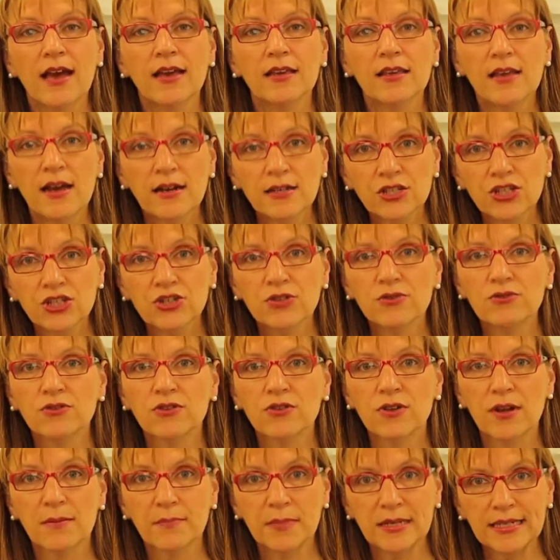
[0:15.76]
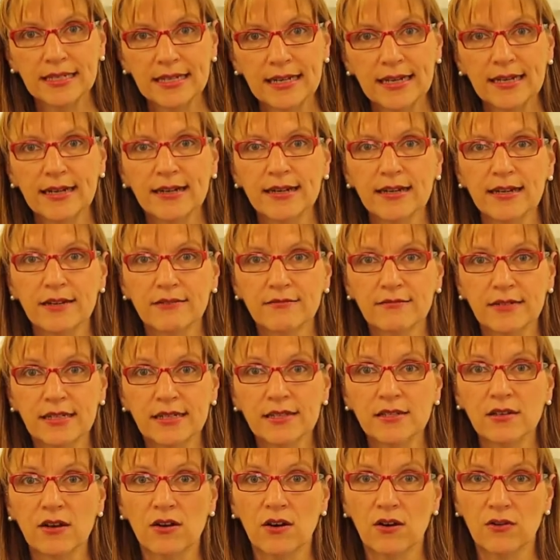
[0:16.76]
Young children are particularly at
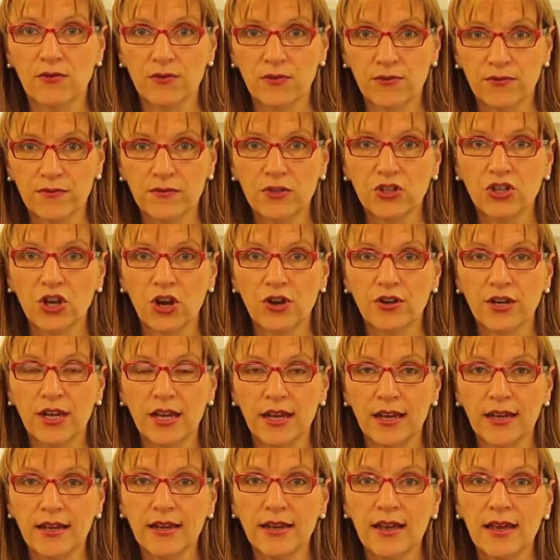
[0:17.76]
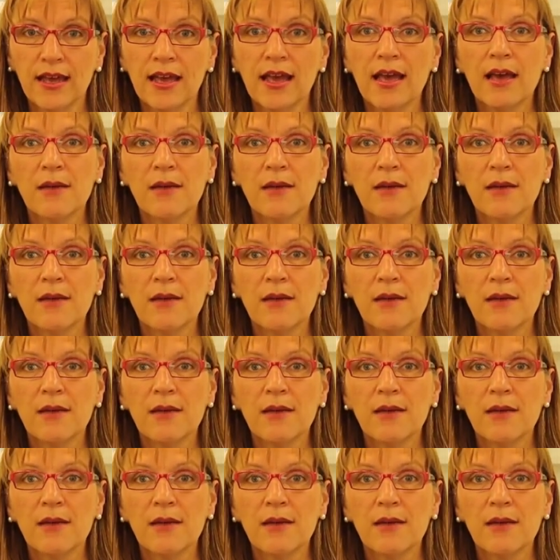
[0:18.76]
risk of choking